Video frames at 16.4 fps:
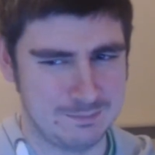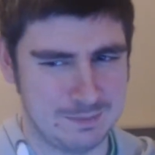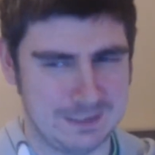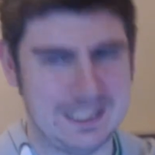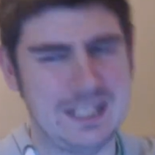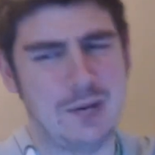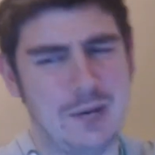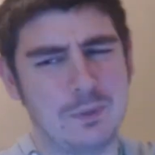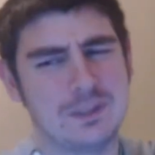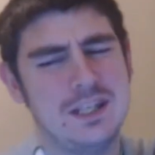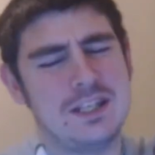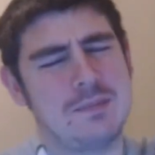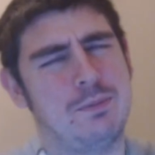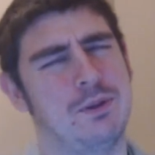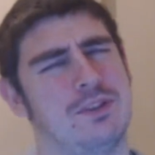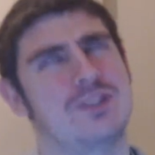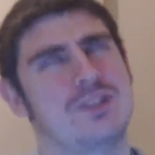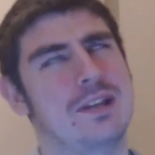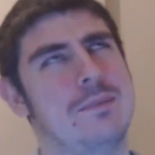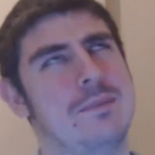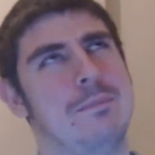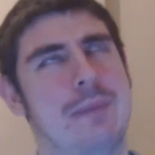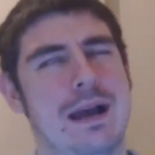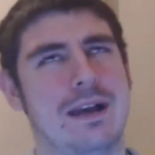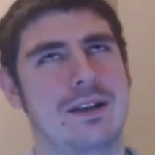But then I would need to put the
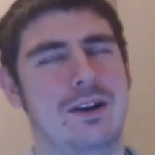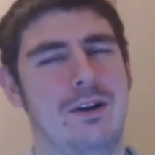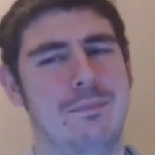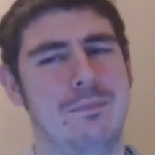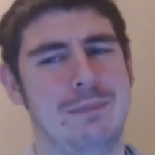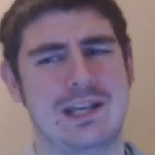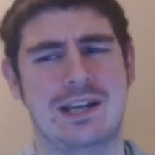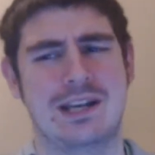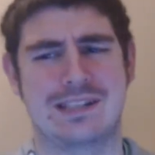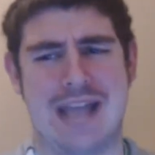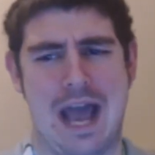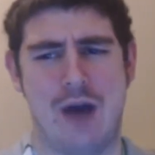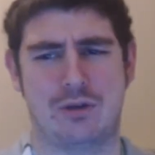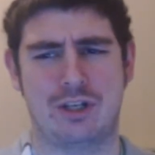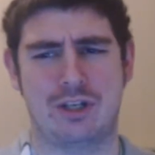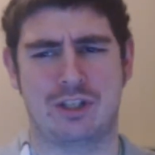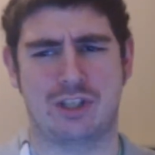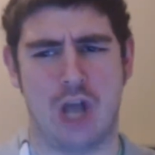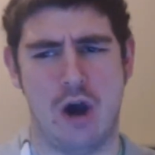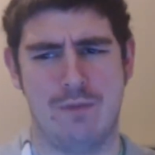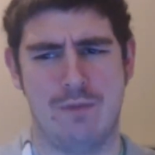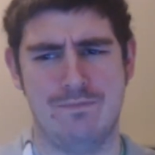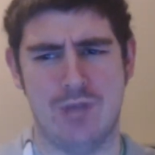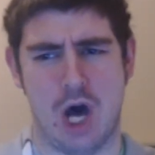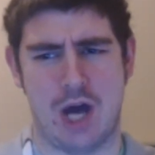sin back on because how does
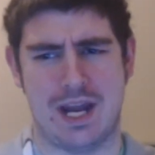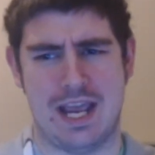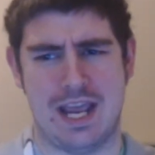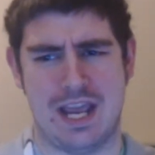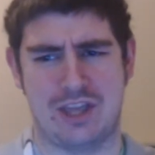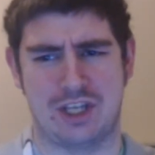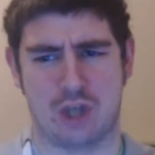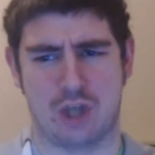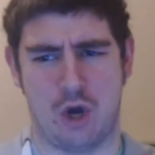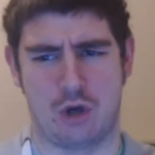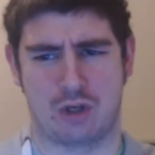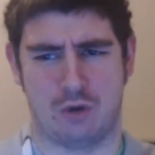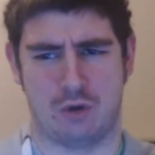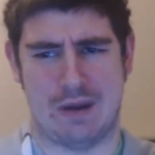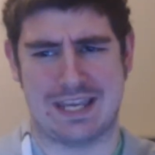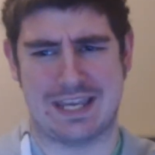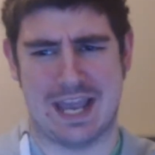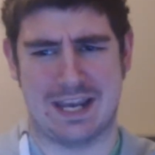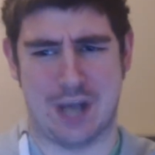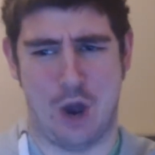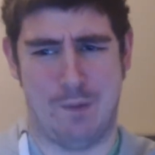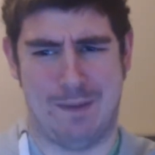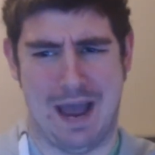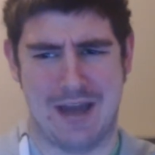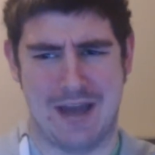Tom not hear the door creaking
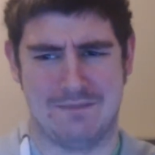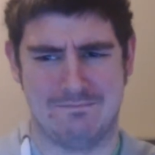open?